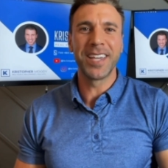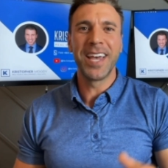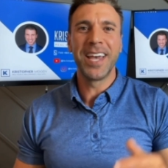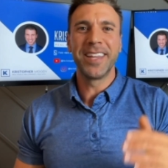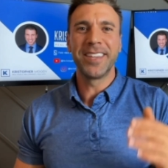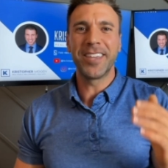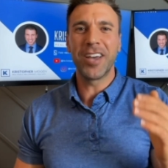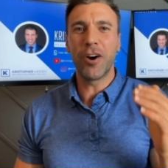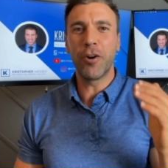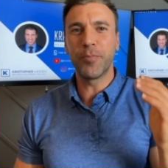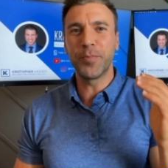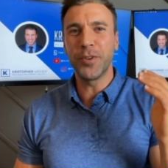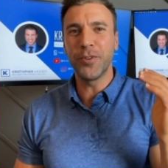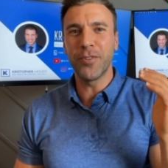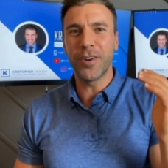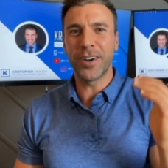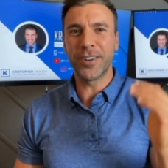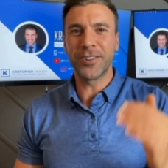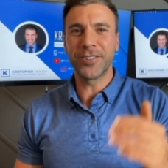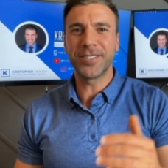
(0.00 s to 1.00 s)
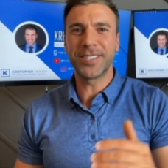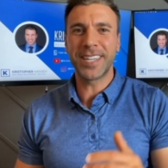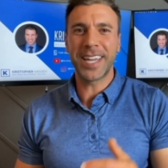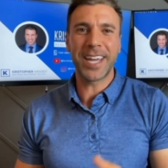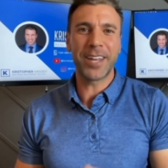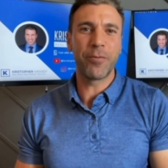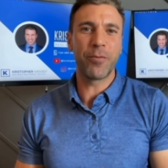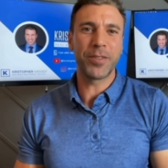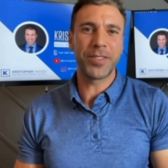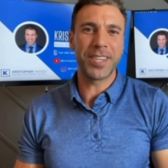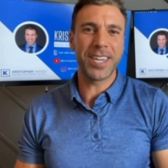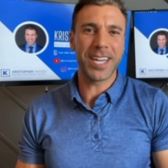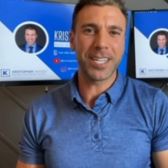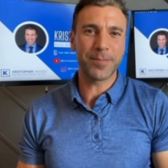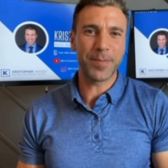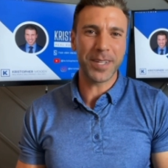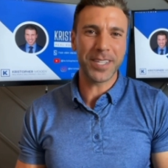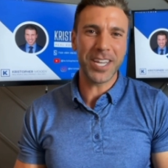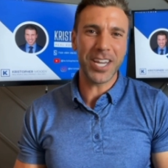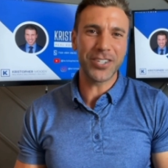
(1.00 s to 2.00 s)
to help you understand what the
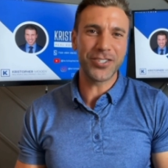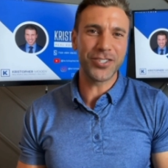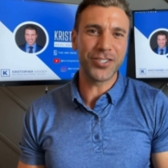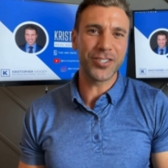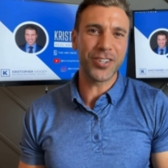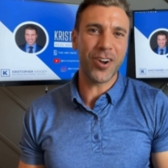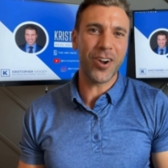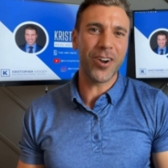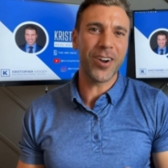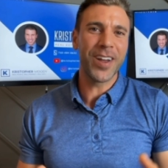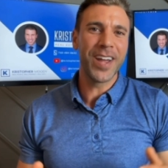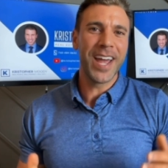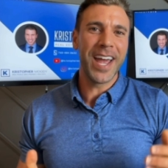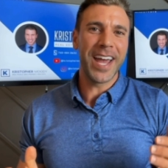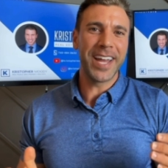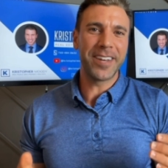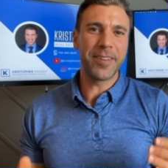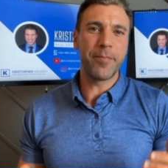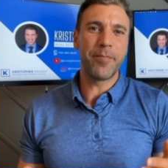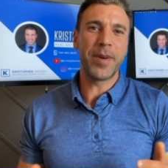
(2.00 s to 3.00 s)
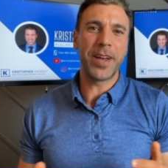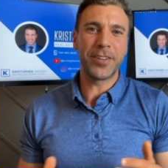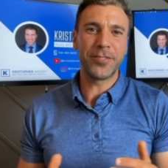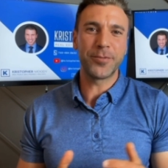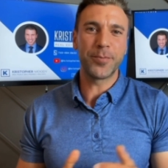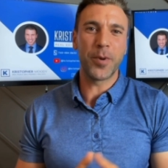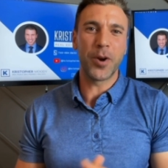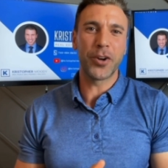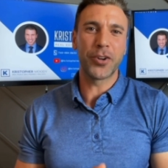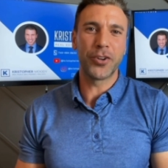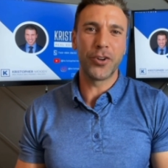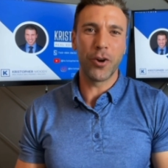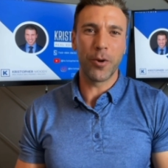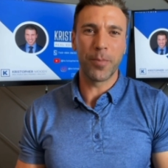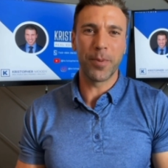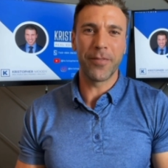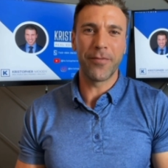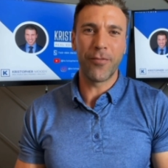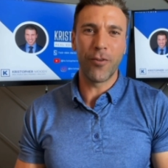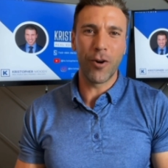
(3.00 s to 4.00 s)
expectations are and to benchmark your
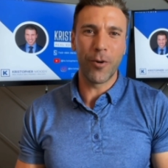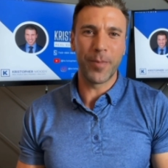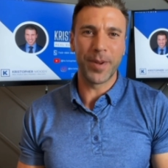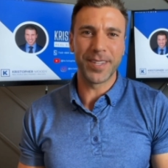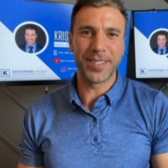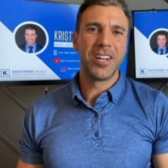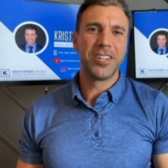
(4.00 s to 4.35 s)
performance.